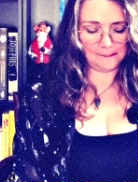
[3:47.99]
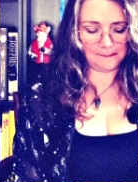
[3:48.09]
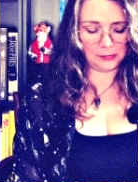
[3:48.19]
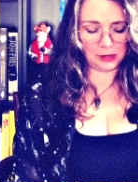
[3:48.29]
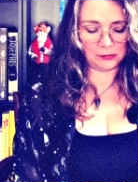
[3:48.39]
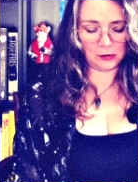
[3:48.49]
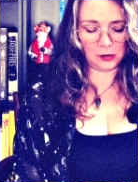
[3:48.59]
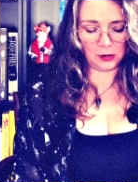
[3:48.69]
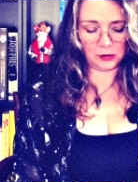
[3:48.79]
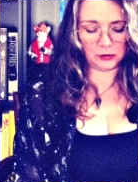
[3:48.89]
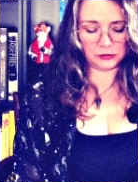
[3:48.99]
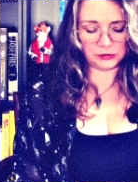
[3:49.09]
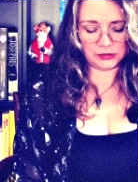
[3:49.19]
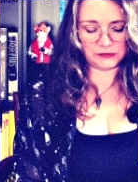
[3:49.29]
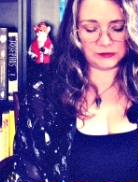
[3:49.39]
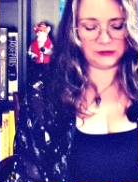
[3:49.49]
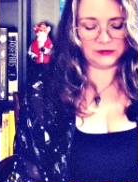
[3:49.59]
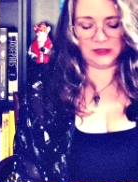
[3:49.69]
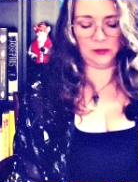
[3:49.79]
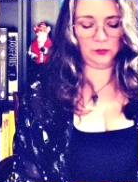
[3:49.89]
That we're all just in the
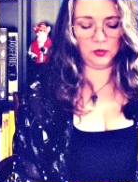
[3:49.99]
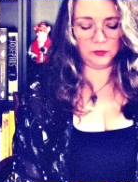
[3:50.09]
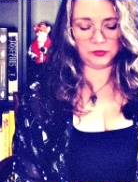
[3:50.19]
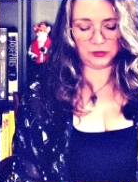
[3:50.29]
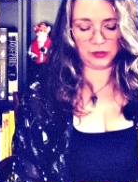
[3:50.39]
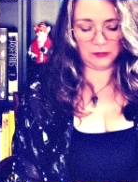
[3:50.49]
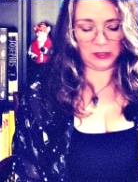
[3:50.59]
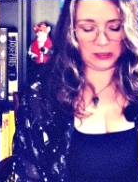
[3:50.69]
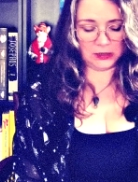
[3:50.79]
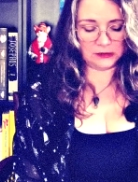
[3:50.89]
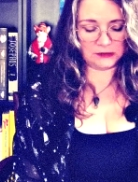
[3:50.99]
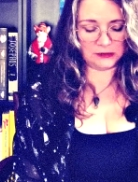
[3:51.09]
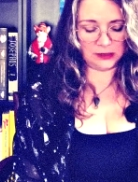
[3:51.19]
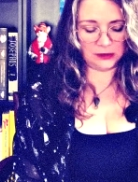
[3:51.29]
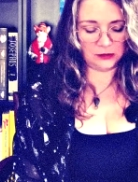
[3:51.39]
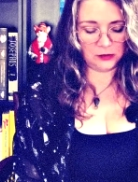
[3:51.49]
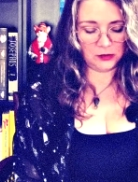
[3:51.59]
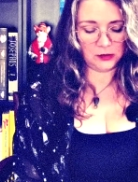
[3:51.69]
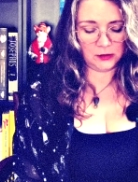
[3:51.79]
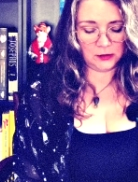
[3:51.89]
same room during meetings and that
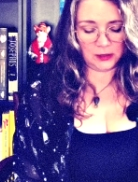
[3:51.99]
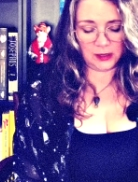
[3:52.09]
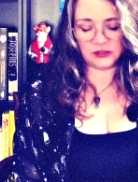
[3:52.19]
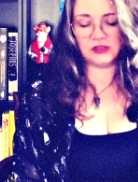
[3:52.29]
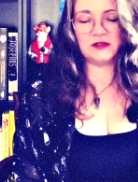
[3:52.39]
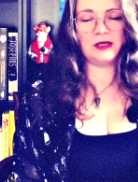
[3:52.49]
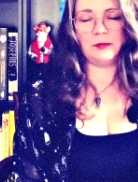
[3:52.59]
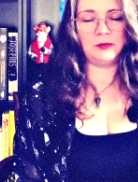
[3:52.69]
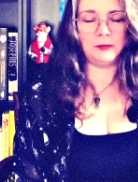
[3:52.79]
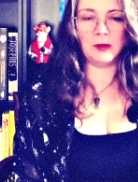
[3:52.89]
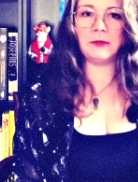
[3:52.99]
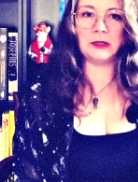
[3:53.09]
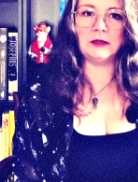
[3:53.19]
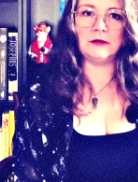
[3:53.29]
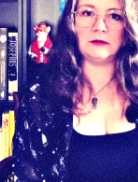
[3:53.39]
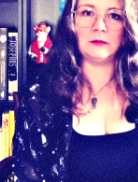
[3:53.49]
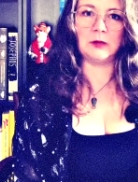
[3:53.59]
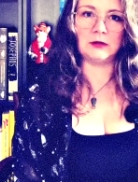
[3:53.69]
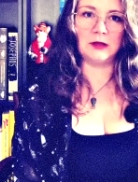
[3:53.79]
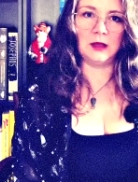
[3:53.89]
I just kept bumping into them
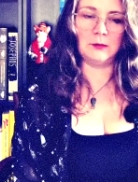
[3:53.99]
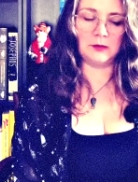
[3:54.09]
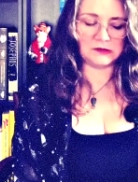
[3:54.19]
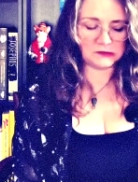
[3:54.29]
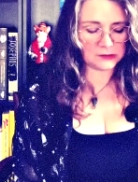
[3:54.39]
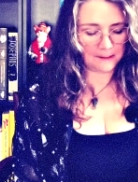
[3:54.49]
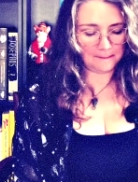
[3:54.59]
on campus.